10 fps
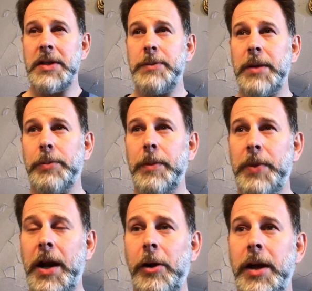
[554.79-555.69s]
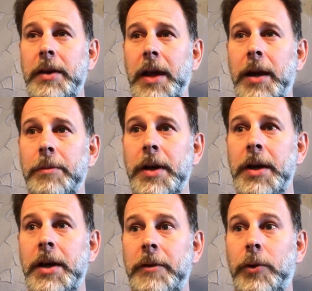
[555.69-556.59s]
He's been preparing them
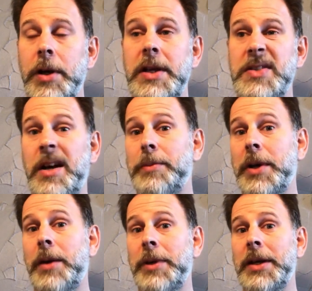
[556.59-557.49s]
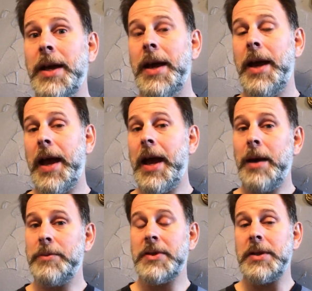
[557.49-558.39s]
for his upcoming
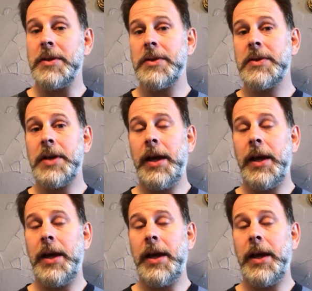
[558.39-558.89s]
absence.